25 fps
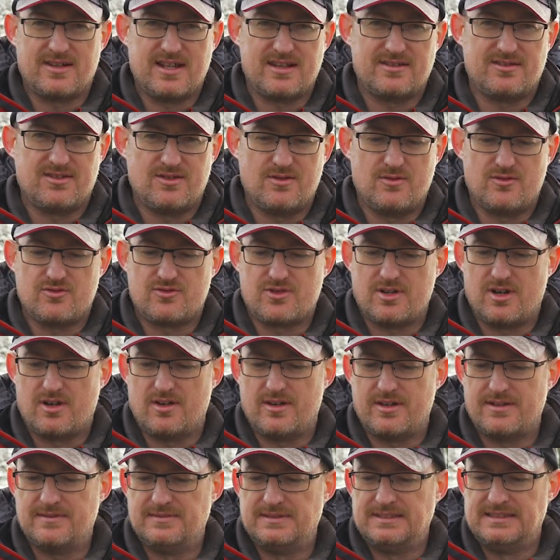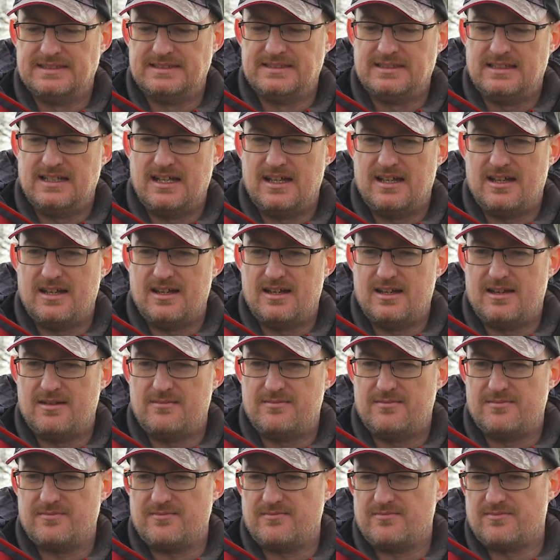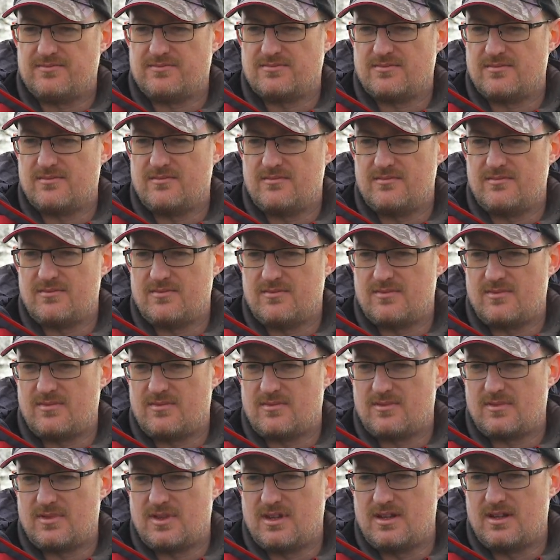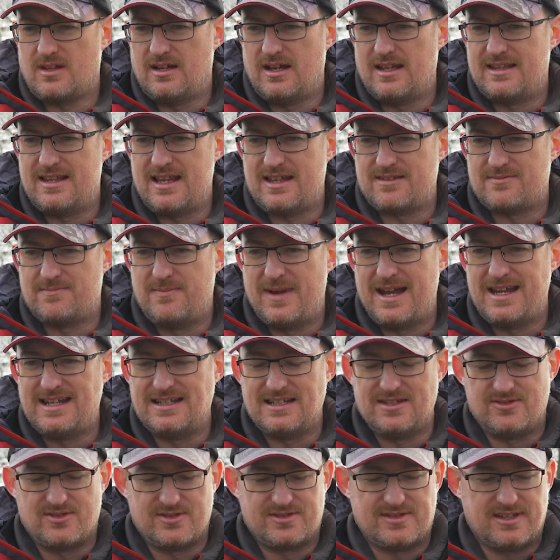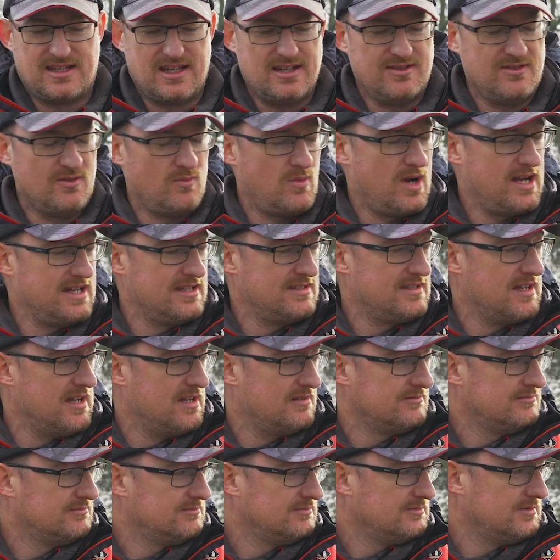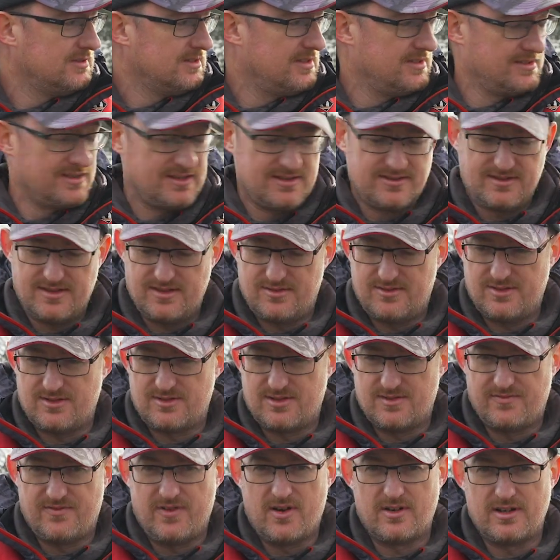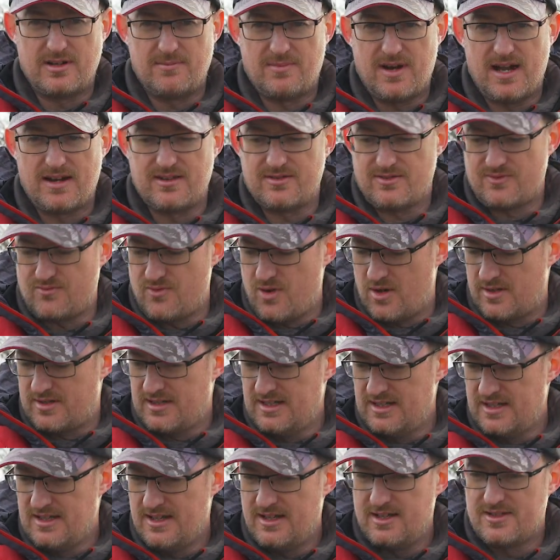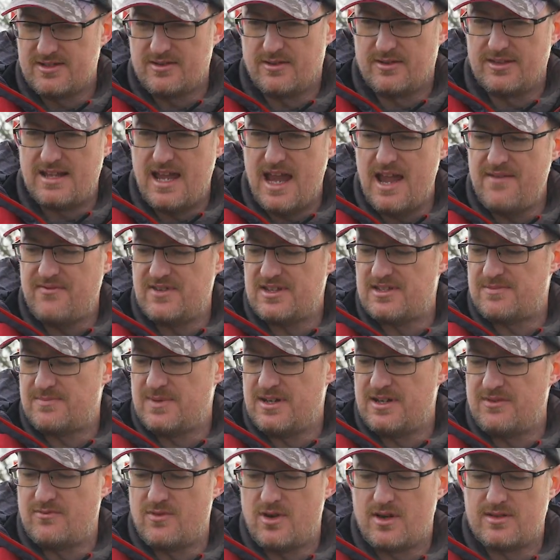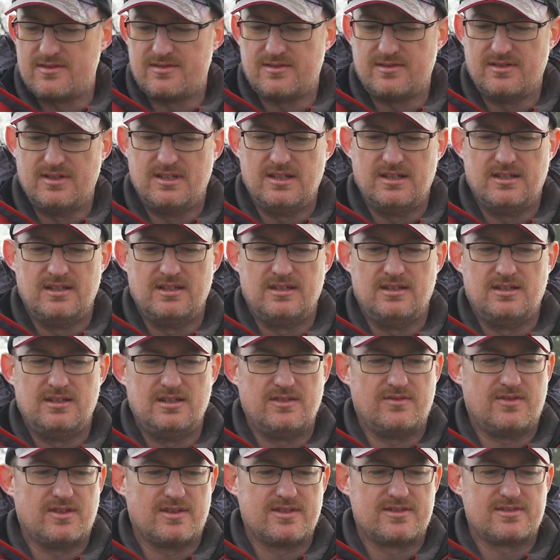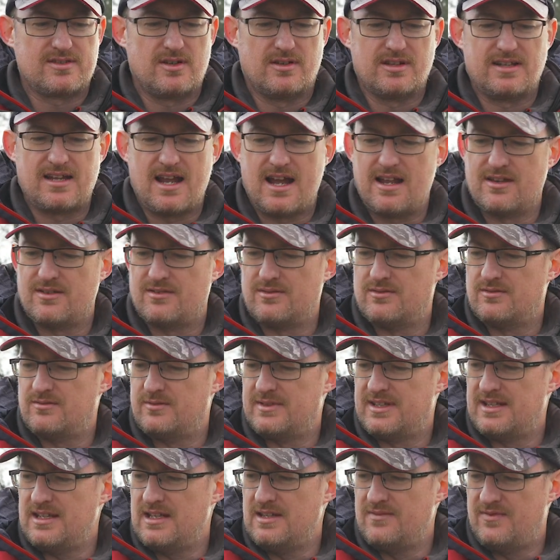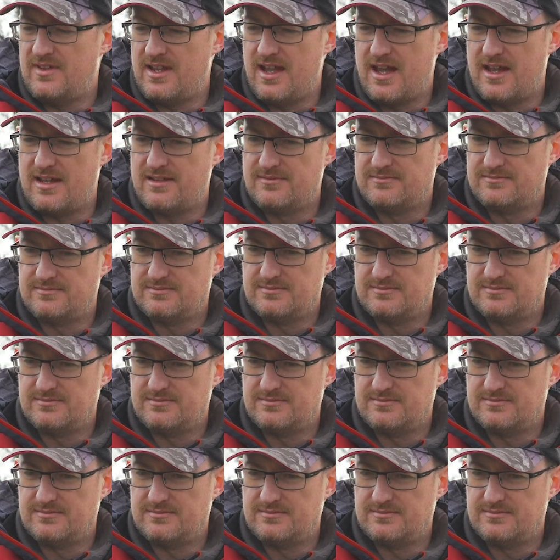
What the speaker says: That's the Ultralight. And that's mainly just to keep the weight down because it's such a finely balanced rod. So on the heavier spinning rods, you've got the solid handle with the EVA.